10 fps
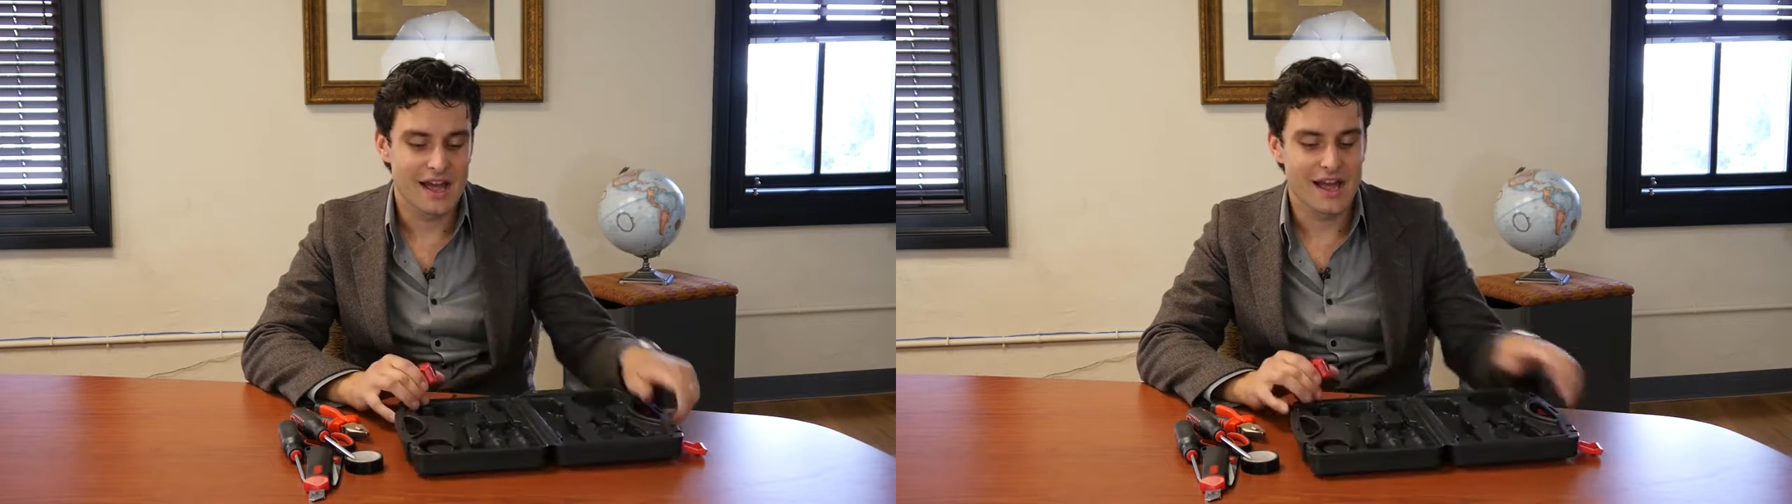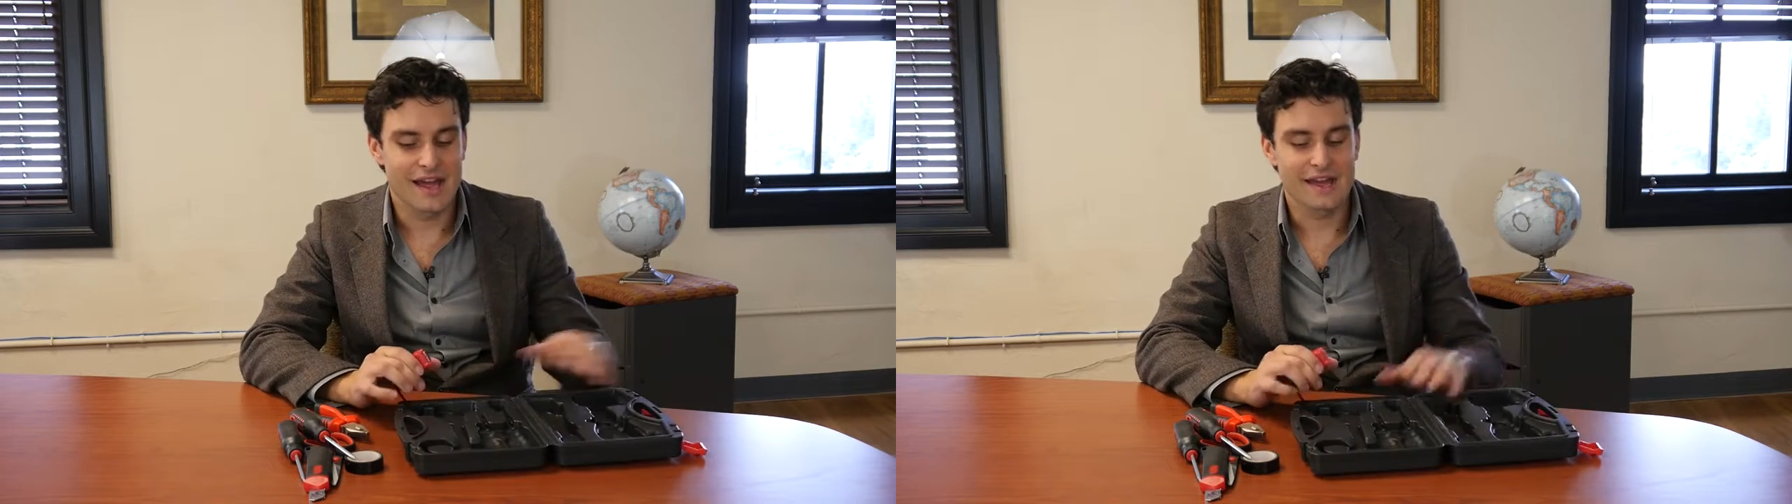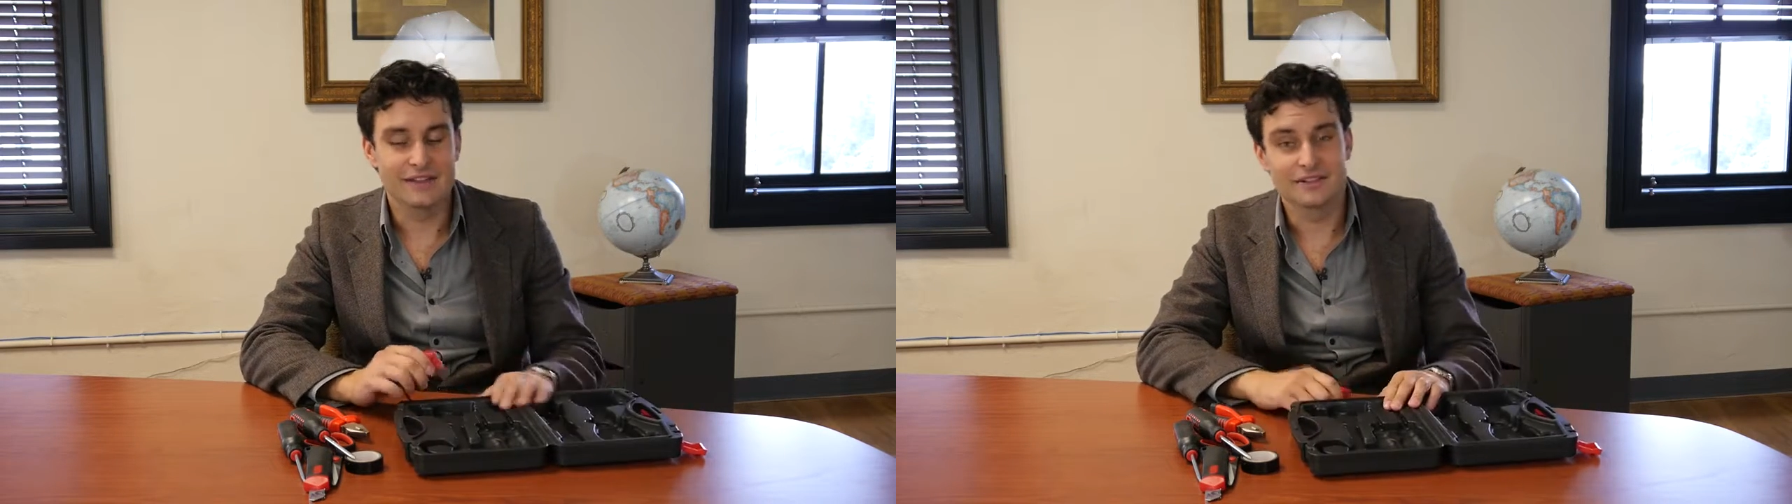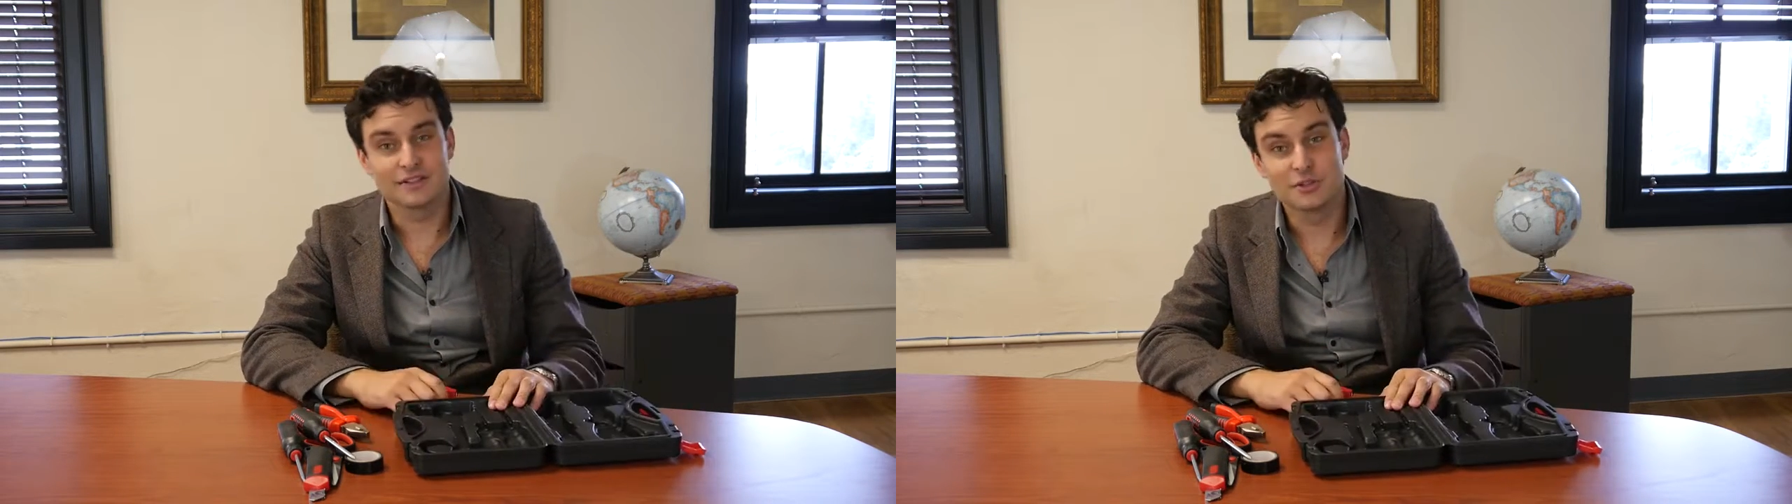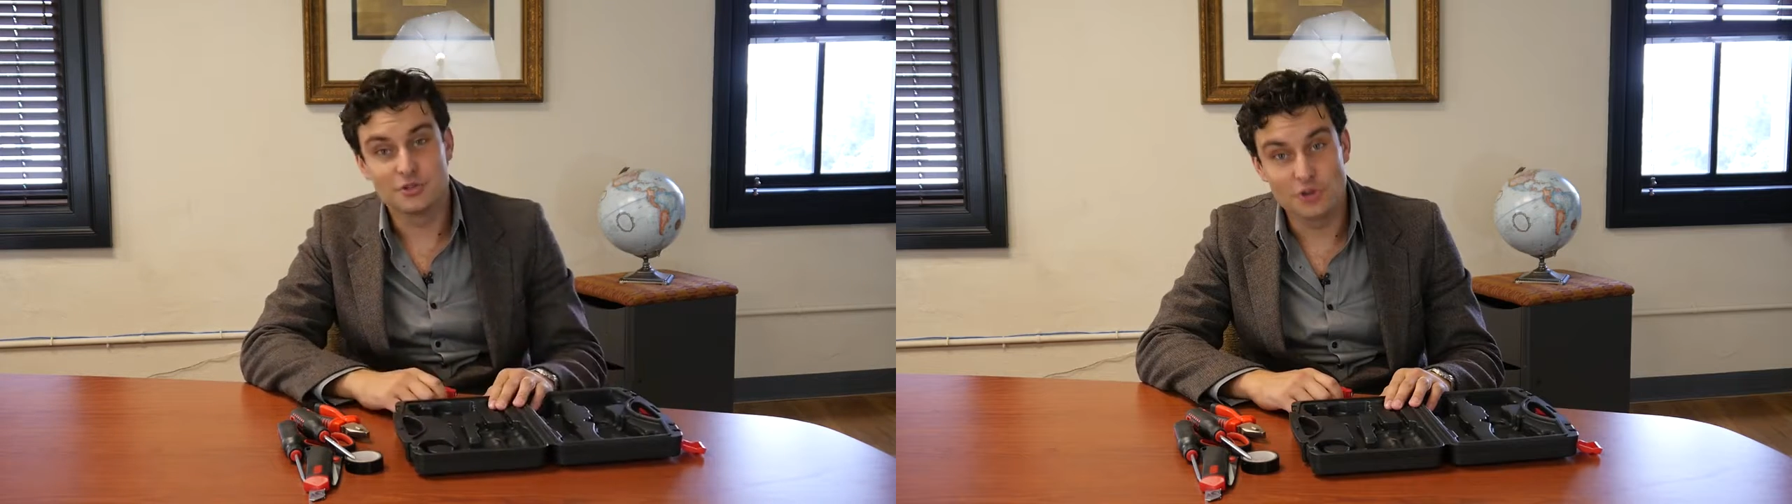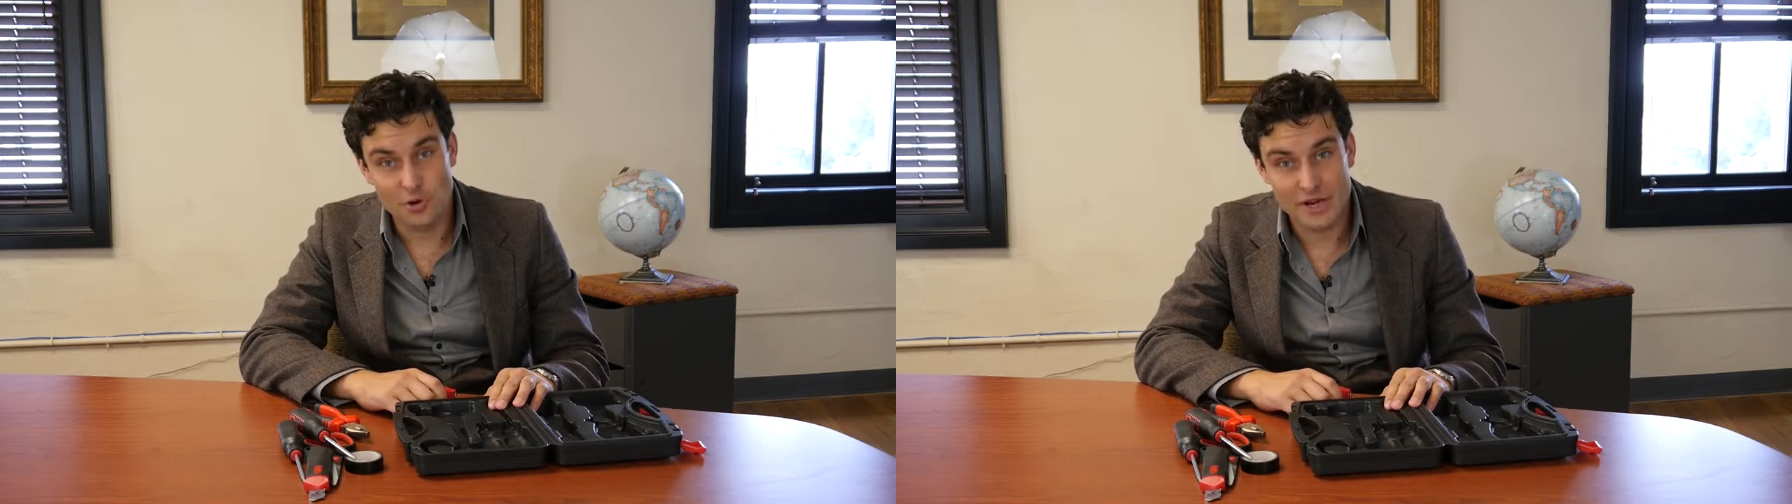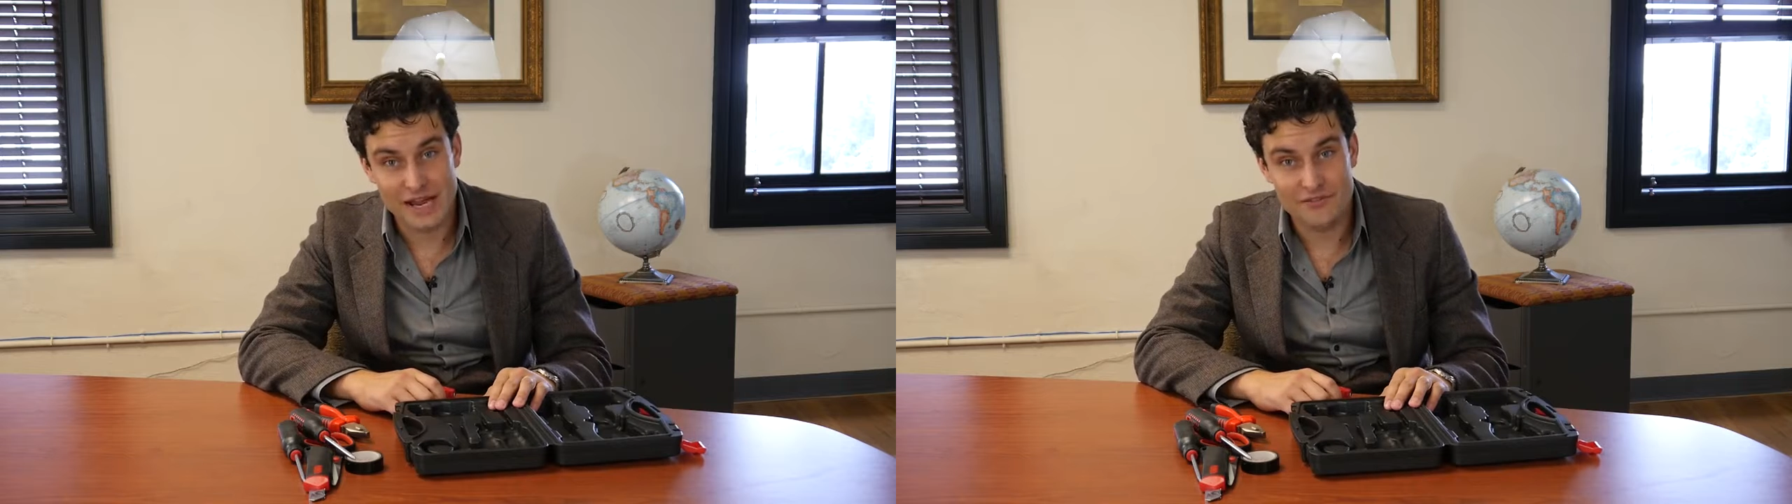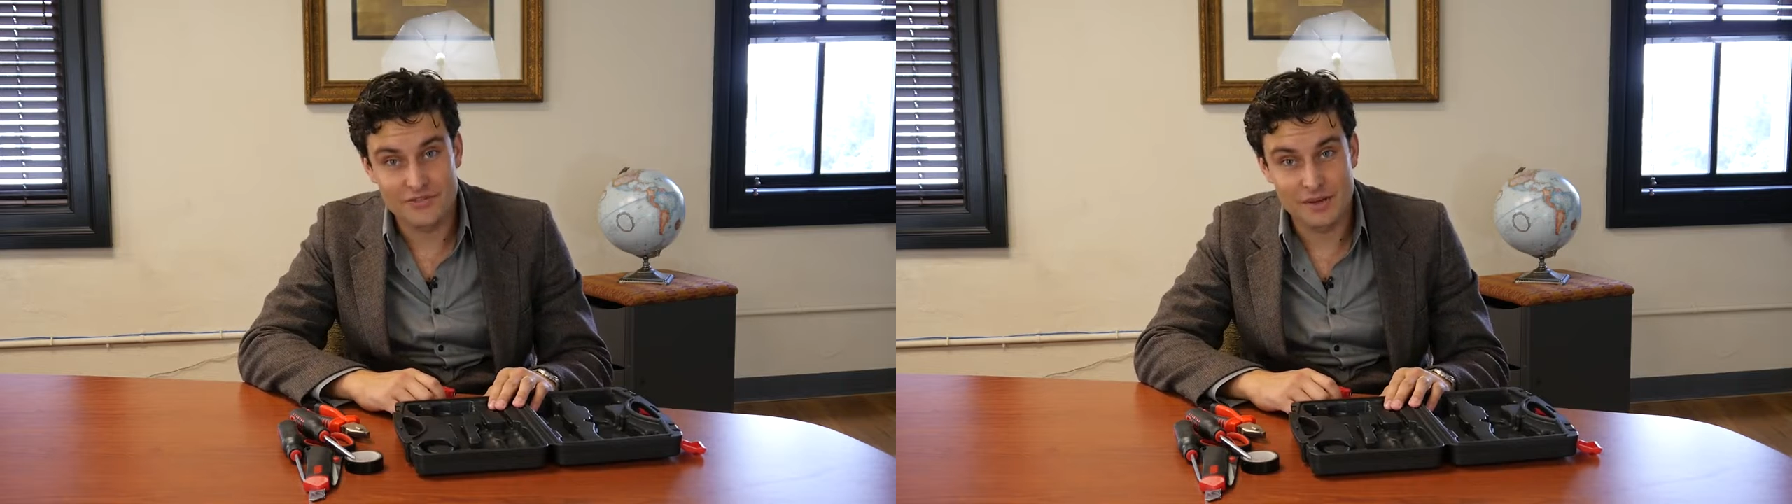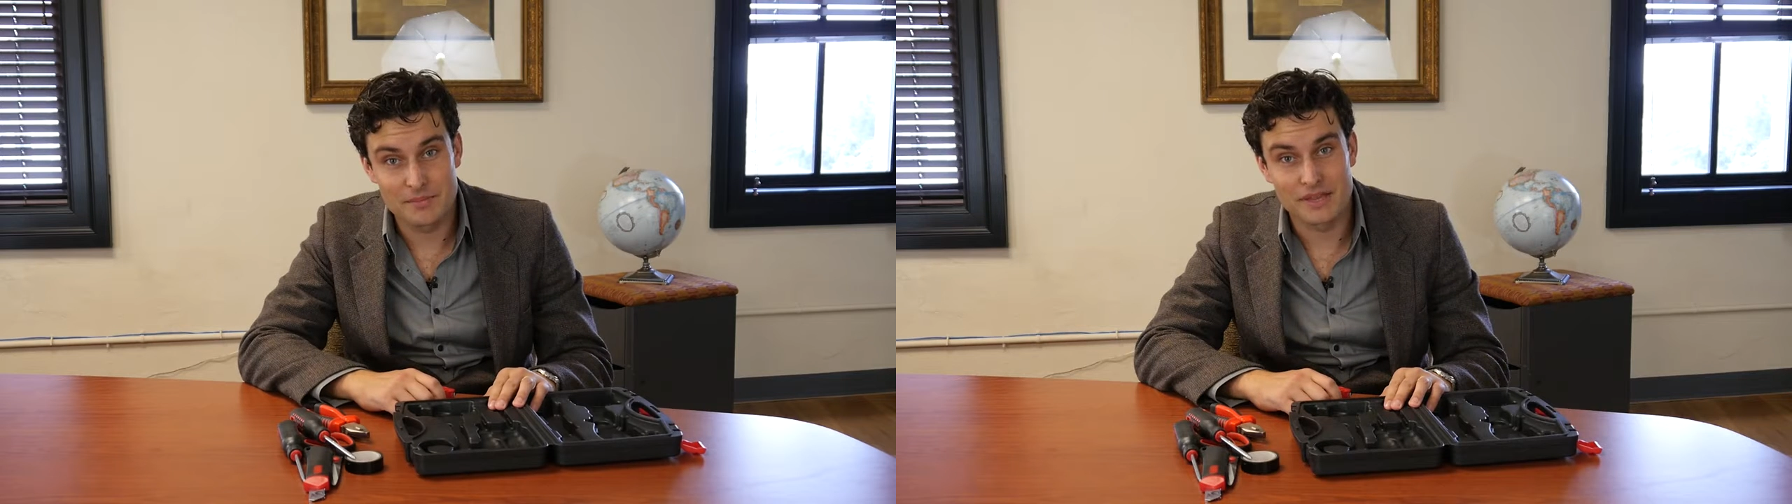and you don't have them